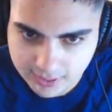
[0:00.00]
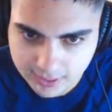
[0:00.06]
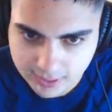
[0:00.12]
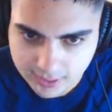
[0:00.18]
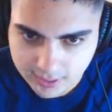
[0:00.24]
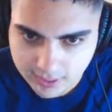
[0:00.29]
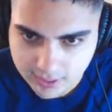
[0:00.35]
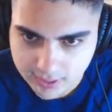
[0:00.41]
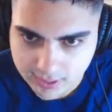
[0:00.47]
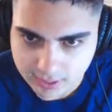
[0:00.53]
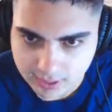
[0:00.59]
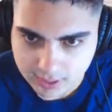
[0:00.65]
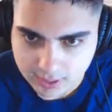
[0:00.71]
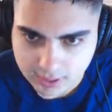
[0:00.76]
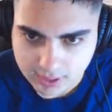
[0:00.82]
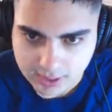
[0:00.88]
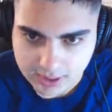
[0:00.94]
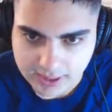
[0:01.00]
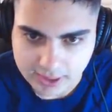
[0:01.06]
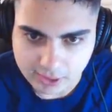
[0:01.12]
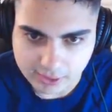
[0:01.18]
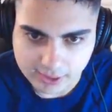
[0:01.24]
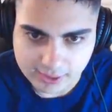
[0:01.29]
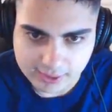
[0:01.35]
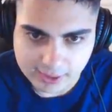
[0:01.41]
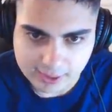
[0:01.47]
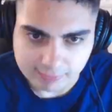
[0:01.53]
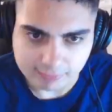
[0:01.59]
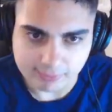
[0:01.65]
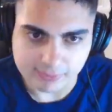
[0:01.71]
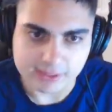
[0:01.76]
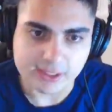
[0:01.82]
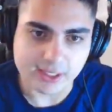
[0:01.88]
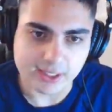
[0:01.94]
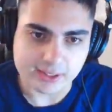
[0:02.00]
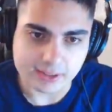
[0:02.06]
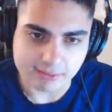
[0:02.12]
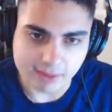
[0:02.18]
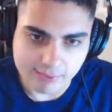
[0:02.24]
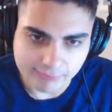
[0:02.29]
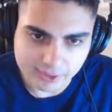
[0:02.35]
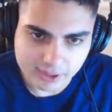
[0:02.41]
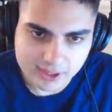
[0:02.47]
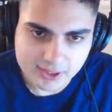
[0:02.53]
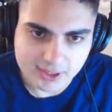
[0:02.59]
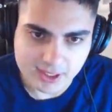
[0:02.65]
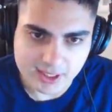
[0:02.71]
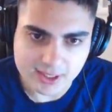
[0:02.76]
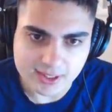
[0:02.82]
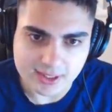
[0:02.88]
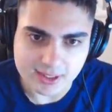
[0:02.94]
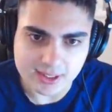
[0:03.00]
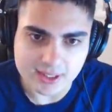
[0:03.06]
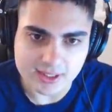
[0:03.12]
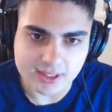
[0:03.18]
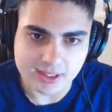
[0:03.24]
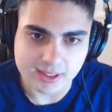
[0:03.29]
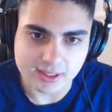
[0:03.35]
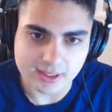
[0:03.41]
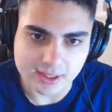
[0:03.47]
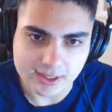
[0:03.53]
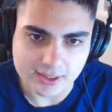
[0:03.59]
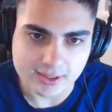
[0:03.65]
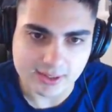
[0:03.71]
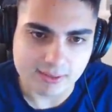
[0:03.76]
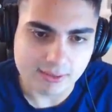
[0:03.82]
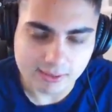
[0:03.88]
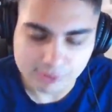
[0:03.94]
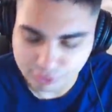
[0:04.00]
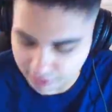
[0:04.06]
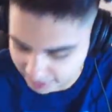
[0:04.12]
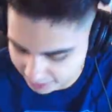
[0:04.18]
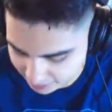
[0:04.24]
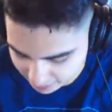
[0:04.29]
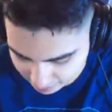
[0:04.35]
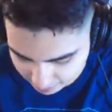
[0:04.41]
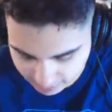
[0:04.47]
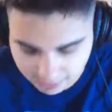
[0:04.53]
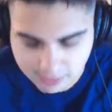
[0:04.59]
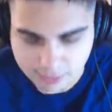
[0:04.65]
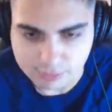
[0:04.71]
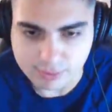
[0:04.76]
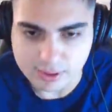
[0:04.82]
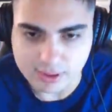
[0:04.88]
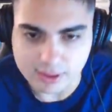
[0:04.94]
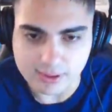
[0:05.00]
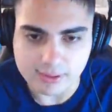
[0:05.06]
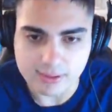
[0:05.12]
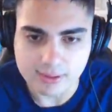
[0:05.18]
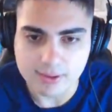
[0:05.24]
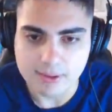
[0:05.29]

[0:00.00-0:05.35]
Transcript: I know that, yeah, the reverse is is uh, is triangle. Oh god.